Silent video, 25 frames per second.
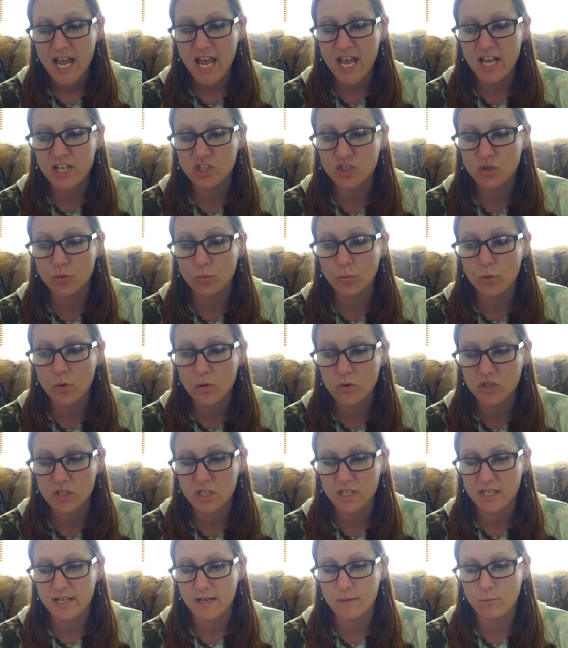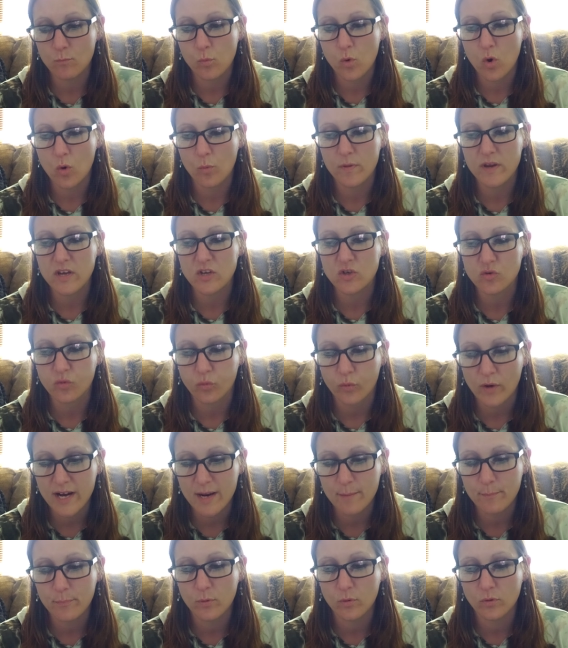And Jerusalem will be
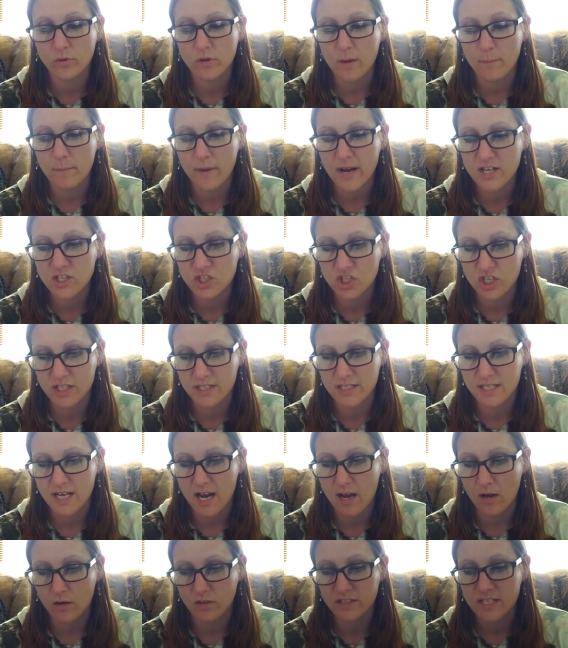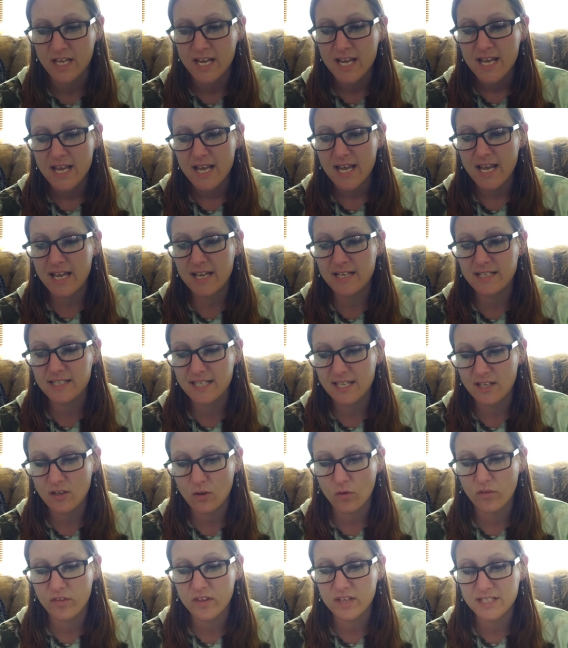trampled by Gentiles
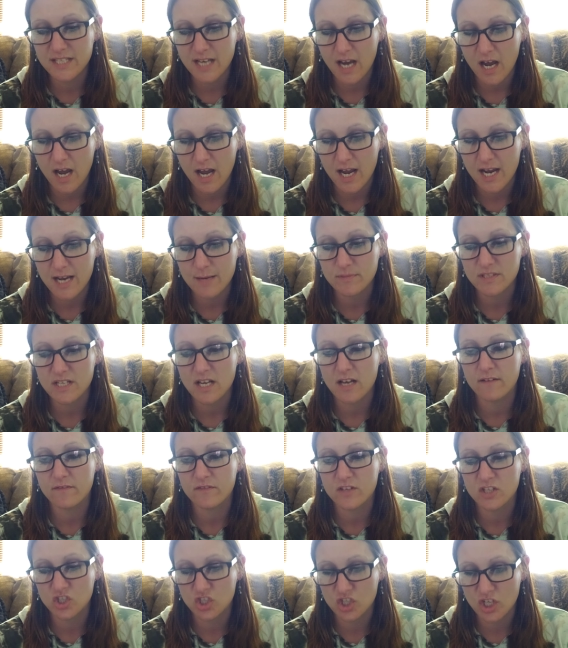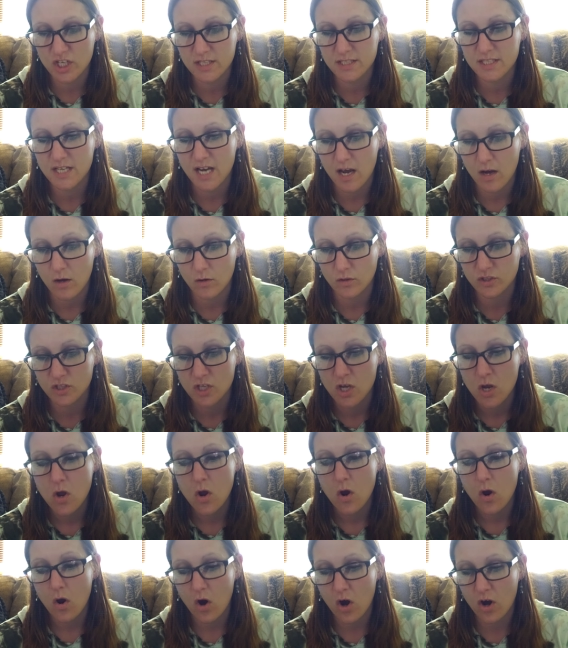until the times of the Gentiles
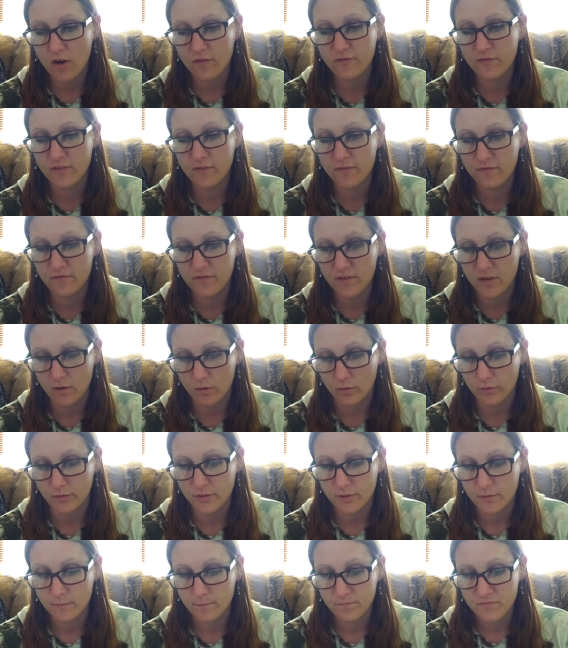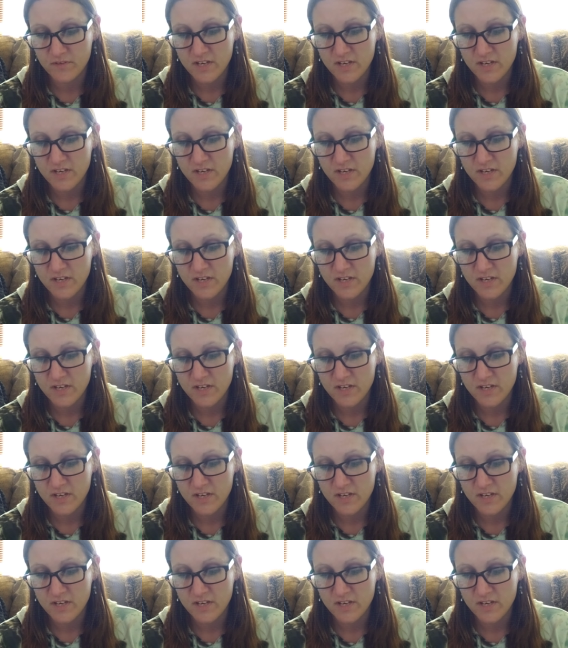are fulfilled.